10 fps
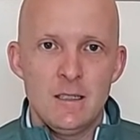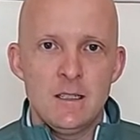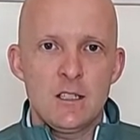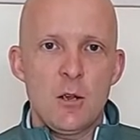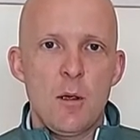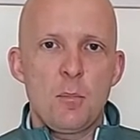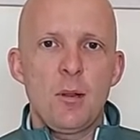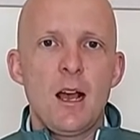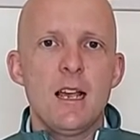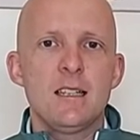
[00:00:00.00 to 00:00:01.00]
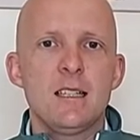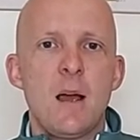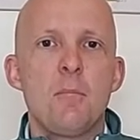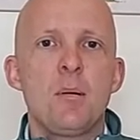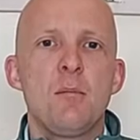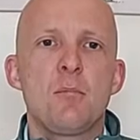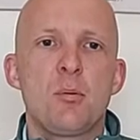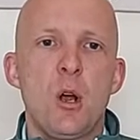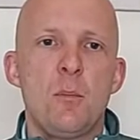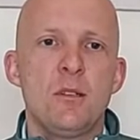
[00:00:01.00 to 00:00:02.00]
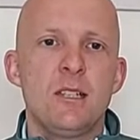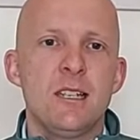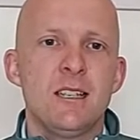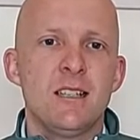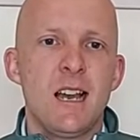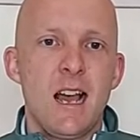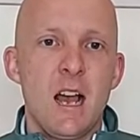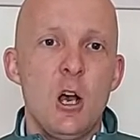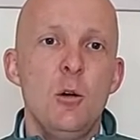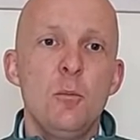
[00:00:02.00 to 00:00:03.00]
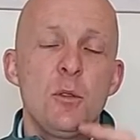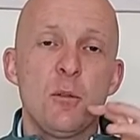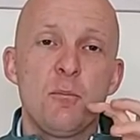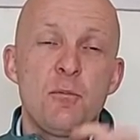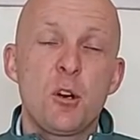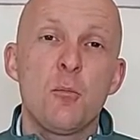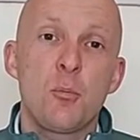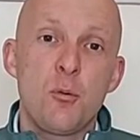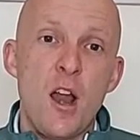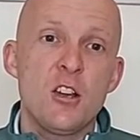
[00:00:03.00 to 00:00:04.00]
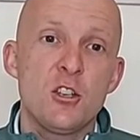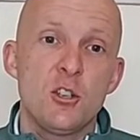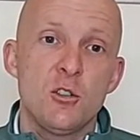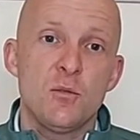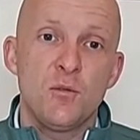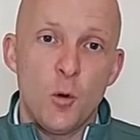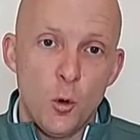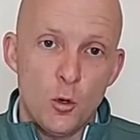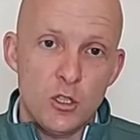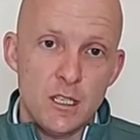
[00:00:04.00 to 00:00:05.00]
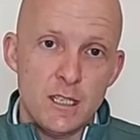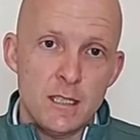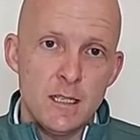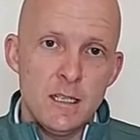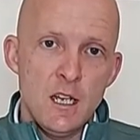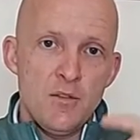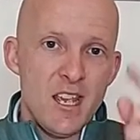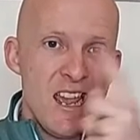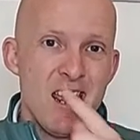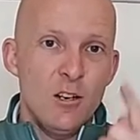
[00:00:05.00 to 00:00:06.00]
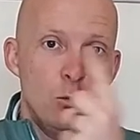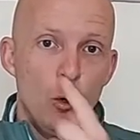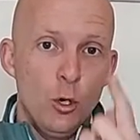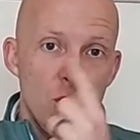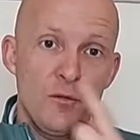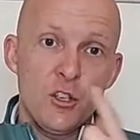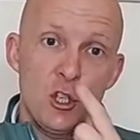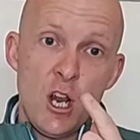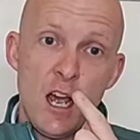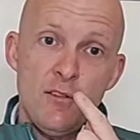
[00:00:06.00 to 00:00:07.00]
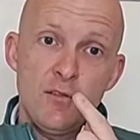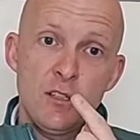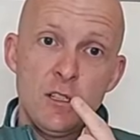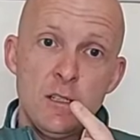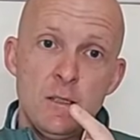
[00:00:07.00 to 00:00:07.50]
So it applies dampening properties that help the compression forces of the inner wall of the shaft.